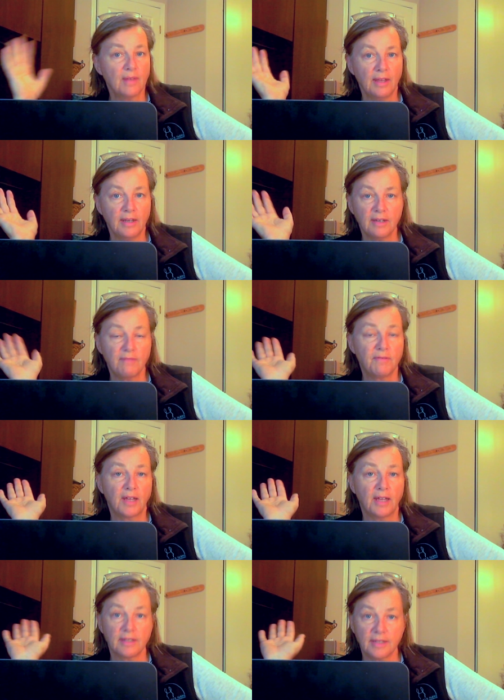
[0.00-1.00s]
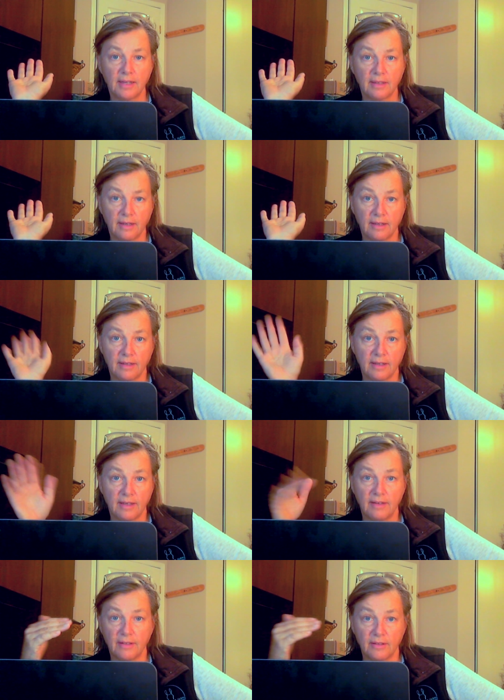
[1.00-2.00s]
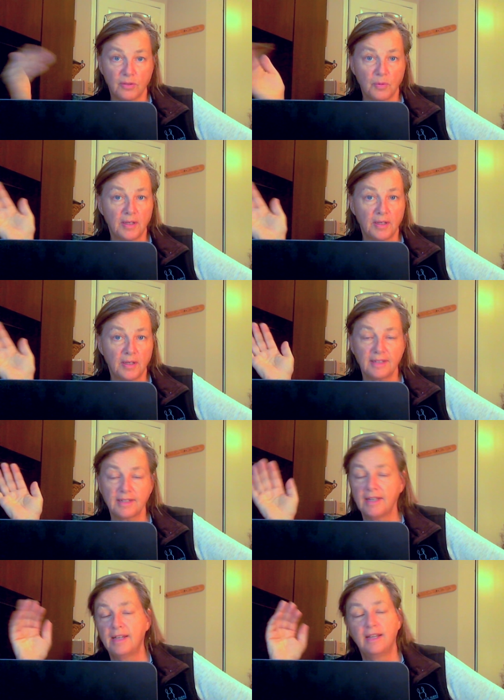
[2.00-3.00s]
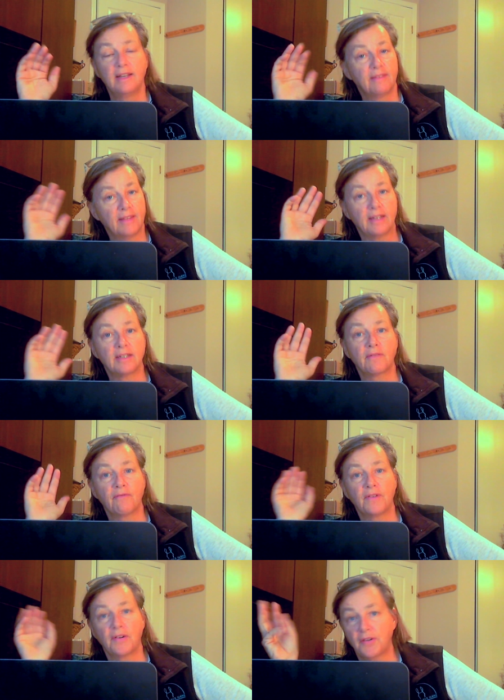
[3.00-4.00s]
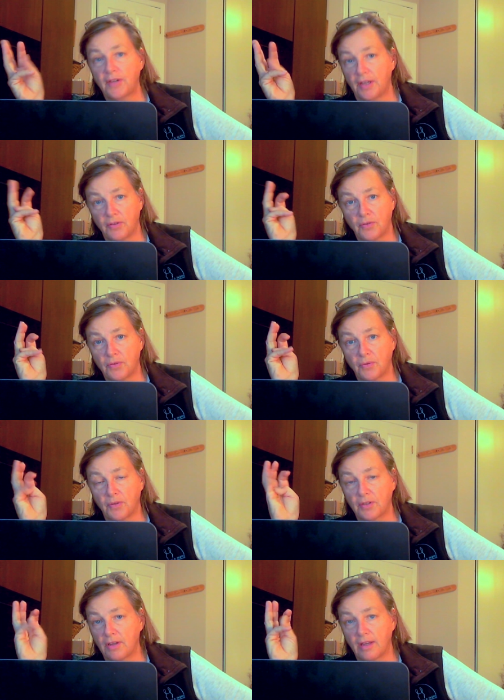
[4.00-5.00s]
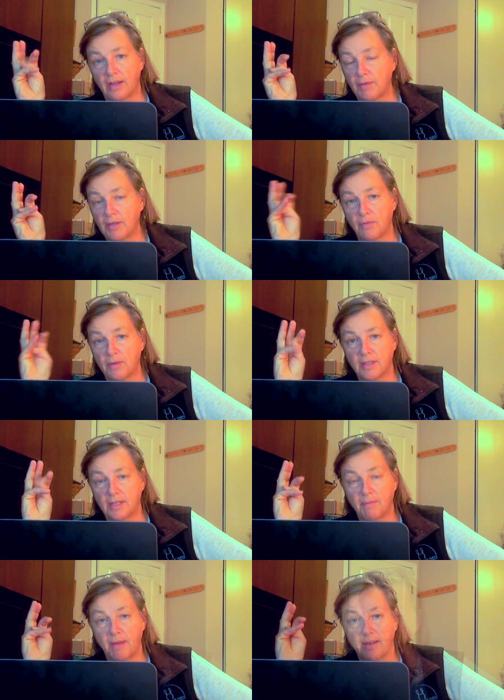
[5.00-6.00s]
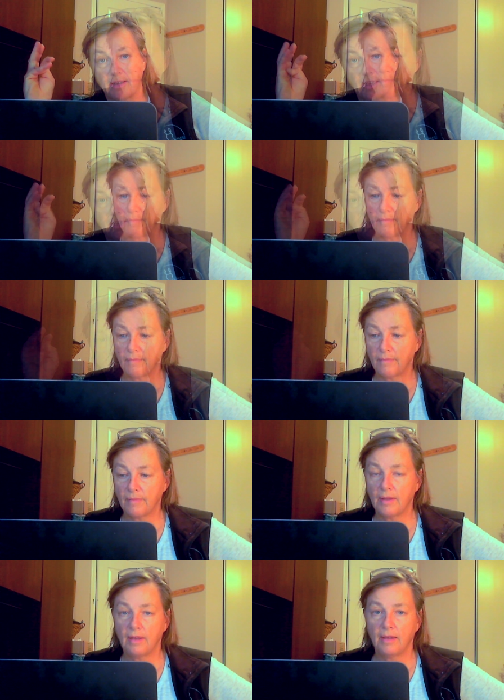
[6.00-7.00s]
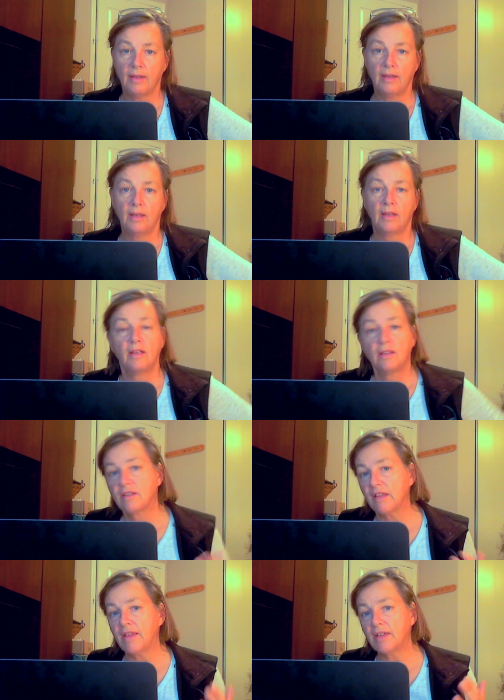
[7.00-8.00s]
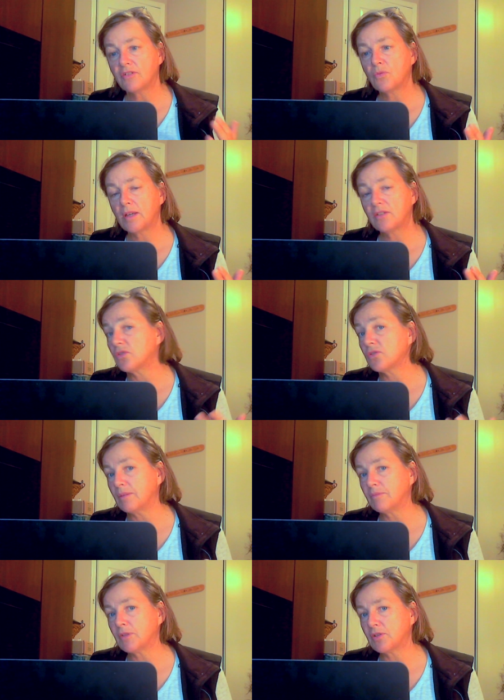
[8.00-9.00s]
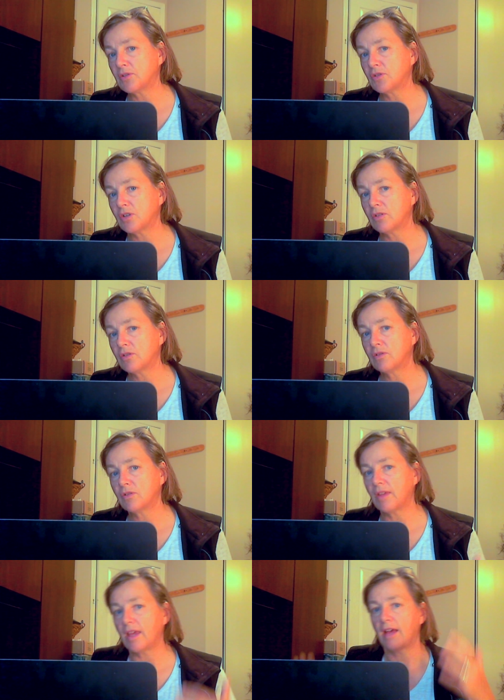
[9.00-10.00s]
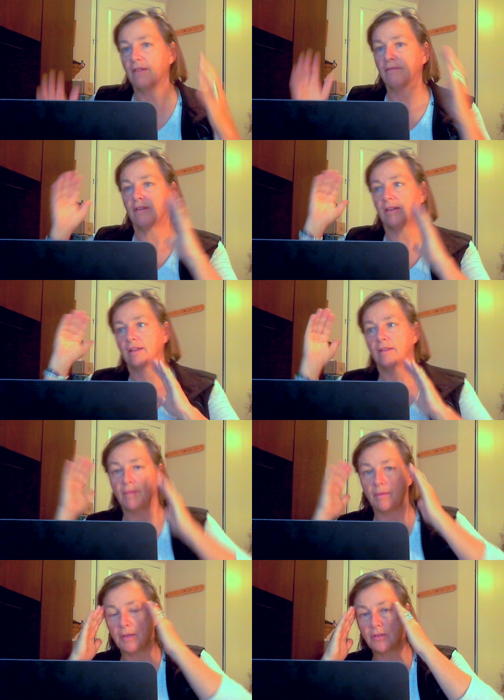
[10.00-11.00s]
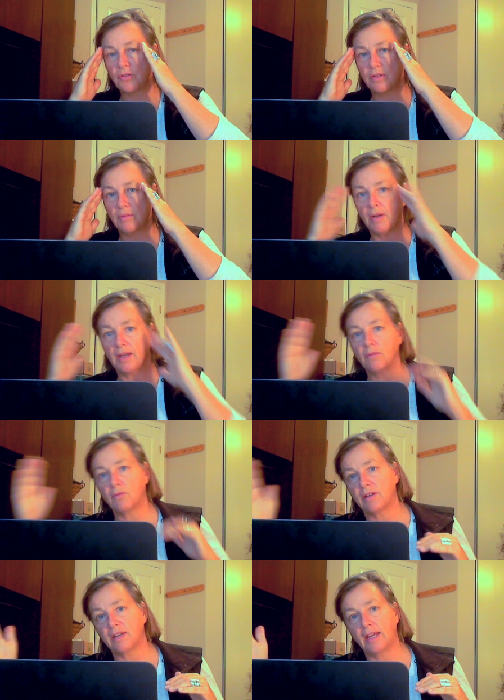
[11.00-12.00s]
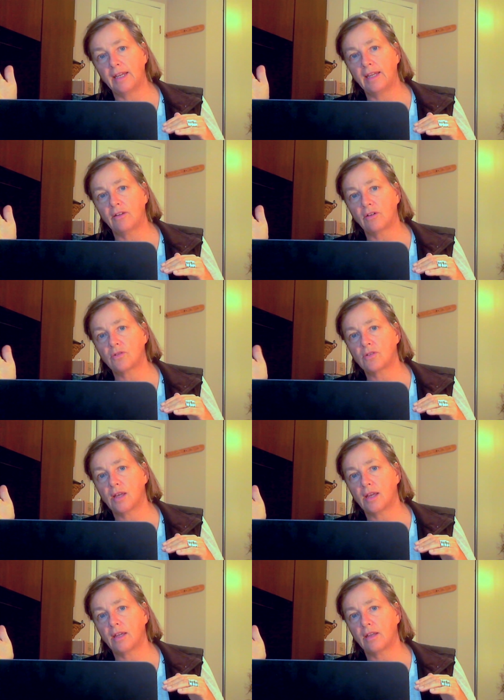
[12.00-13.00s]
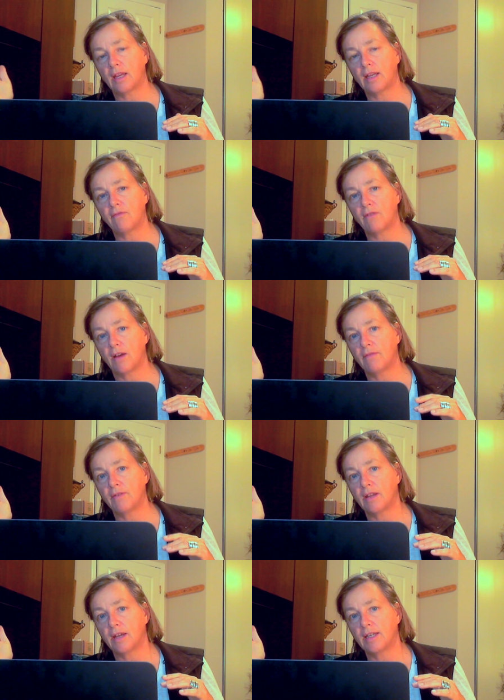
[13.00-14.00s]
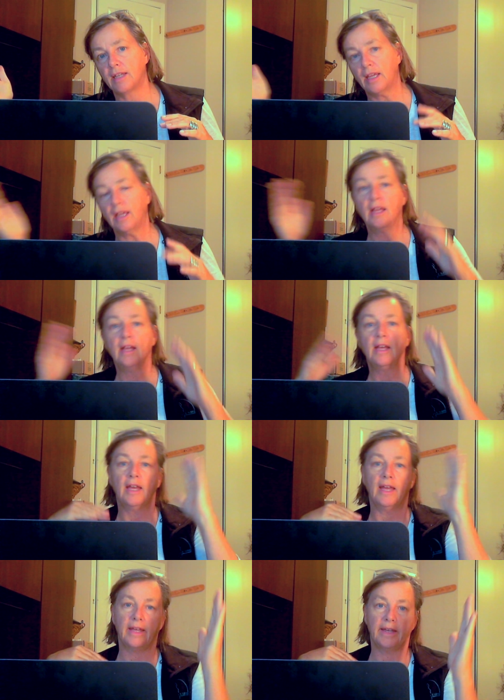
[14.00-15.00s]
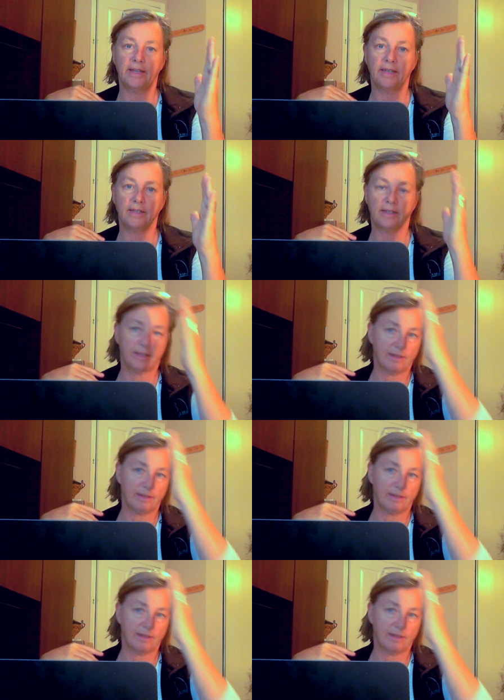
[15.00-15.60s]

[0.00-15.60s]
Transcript: And if you get uh, in the twenties, that's a very dangerous horse, and we don't want to see you back again. Then that's the way just some judges judge. So they have uh, a picture in their mind what an eighty looks like, an eighty-five, a ninety, and